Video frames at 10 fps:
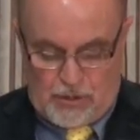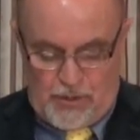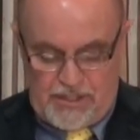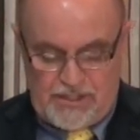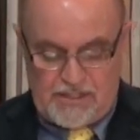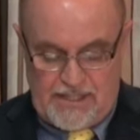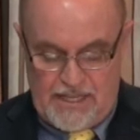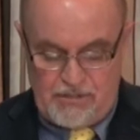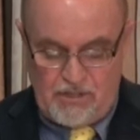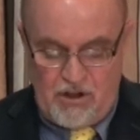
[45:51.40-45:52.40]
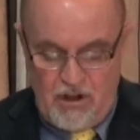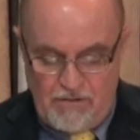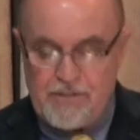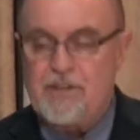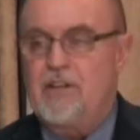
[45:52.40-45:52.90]
26th Annual
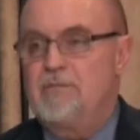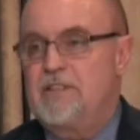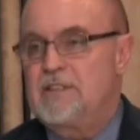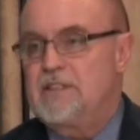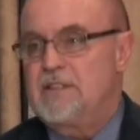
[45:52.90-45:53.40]
Golf Tournament.